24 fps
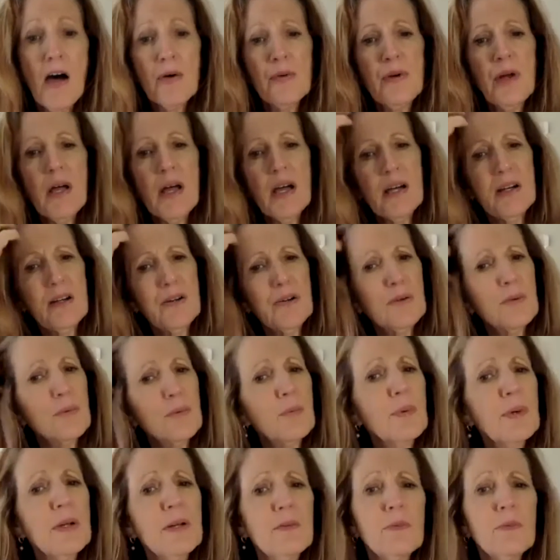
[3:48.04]
no,
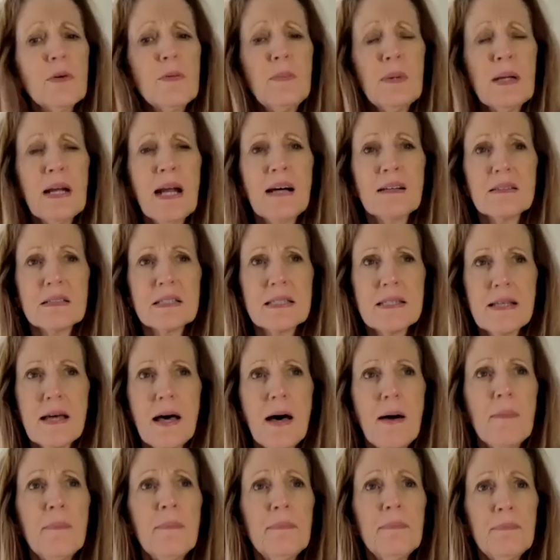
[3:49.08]
we've been out
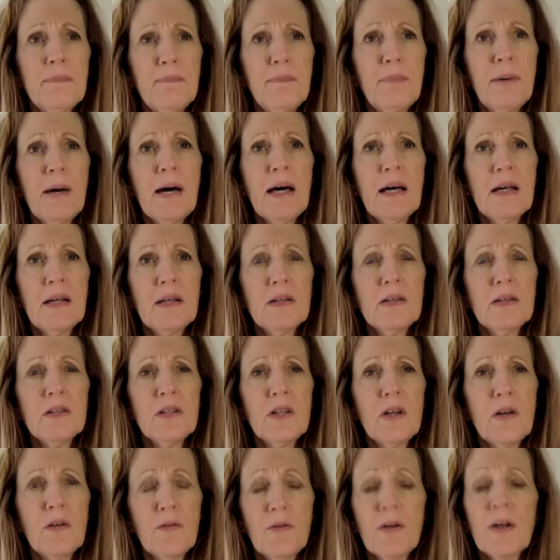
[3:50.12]
some, but
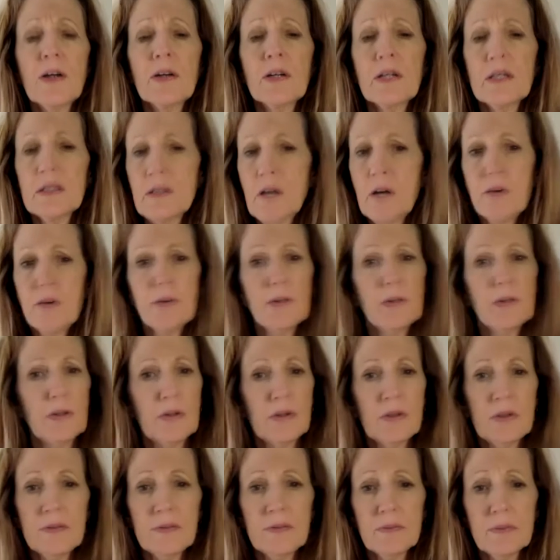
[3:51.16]
very
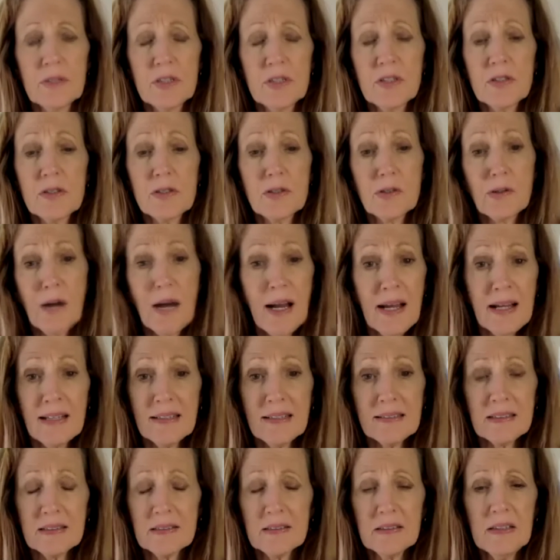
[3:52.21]
local, which is
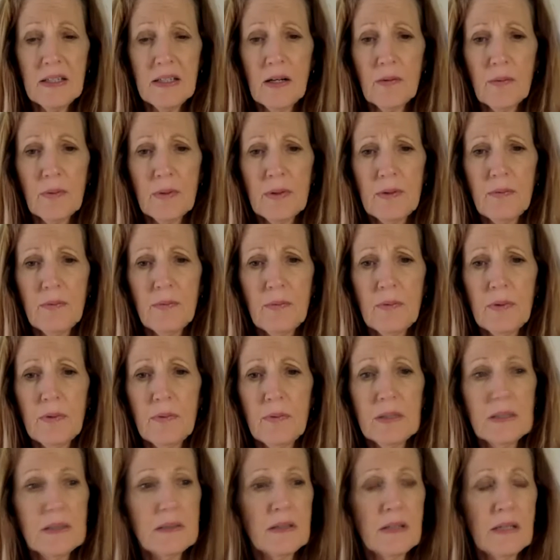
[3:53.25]
great. We
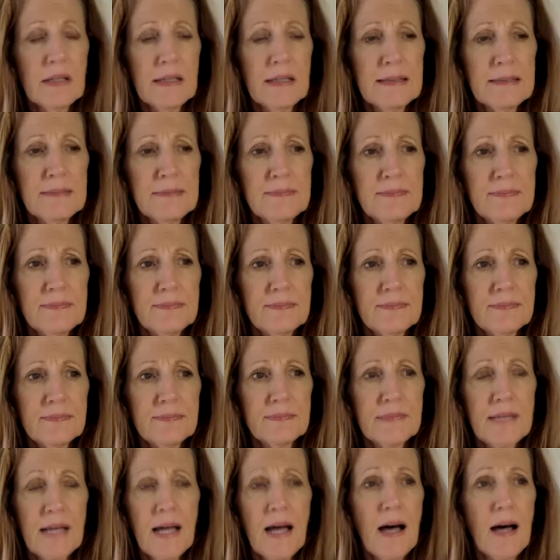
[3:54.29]
went.
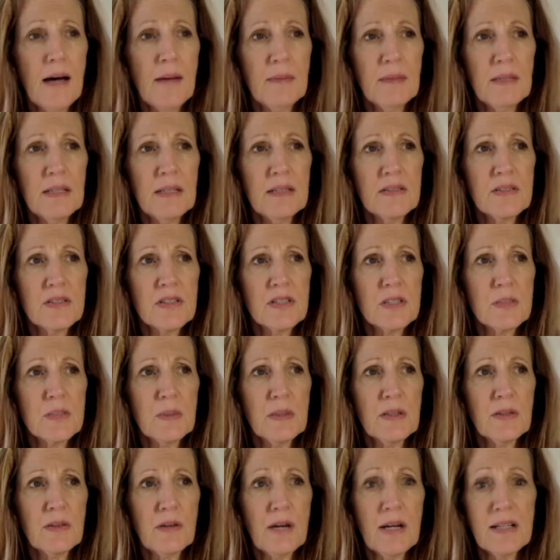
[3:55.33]
I mean, it's just
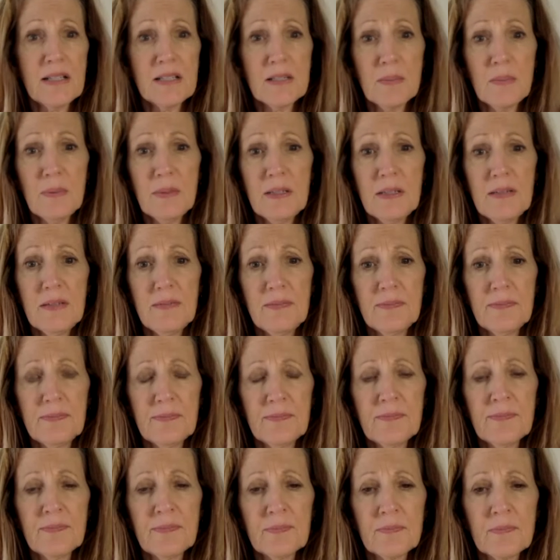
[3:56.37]
been great
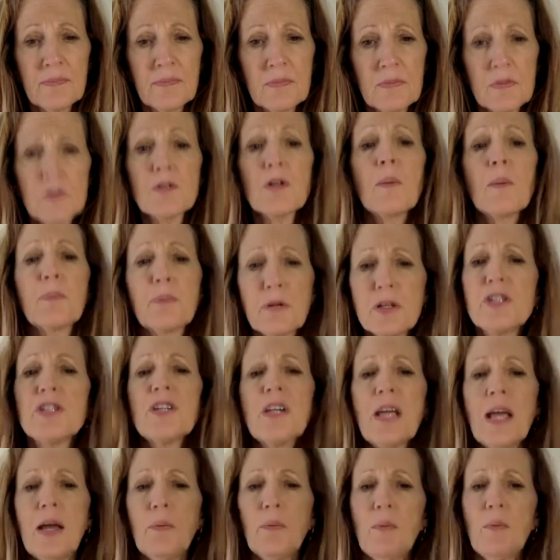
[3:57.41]
to
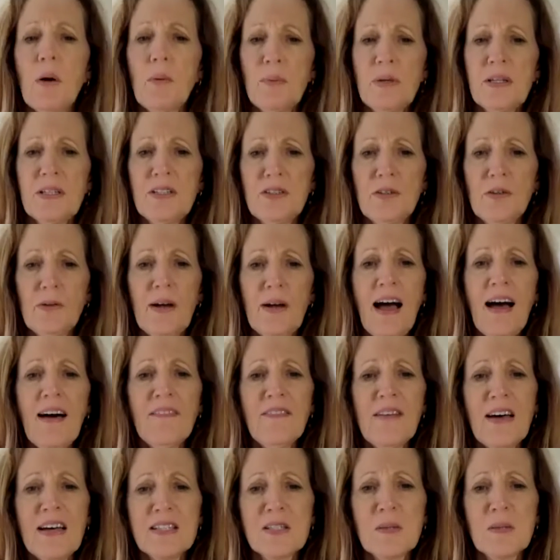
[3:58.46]
appreciate what we do
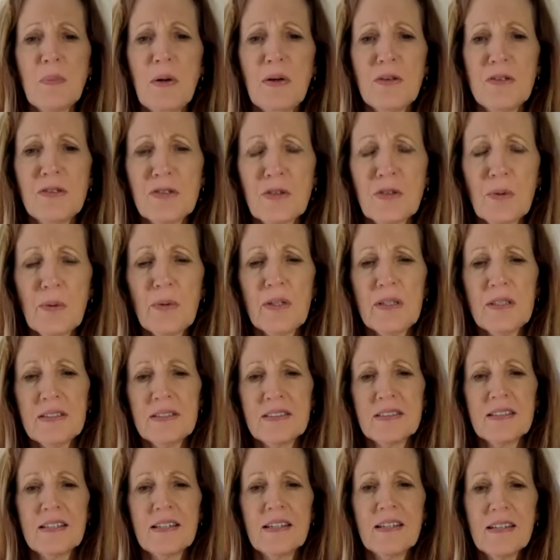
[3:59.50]
have, as opposed to
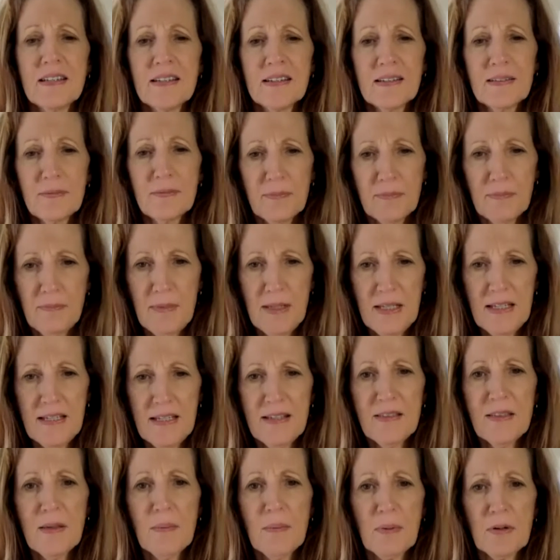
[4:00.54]
always
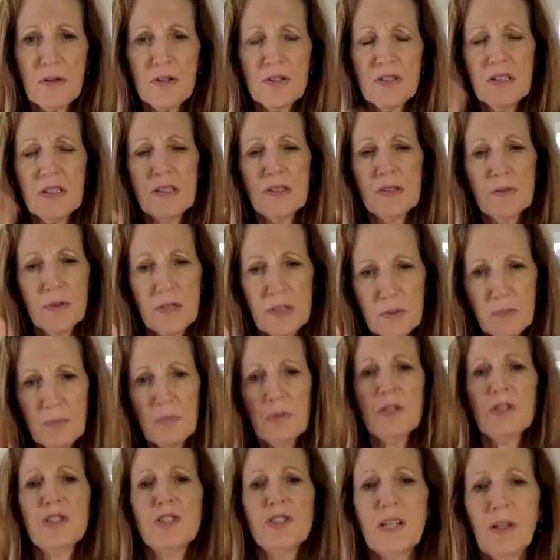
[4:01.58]
me. The person is always
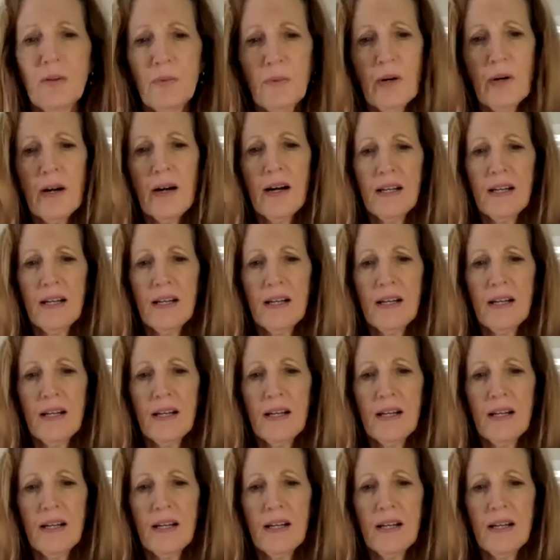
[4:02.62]
pushing where I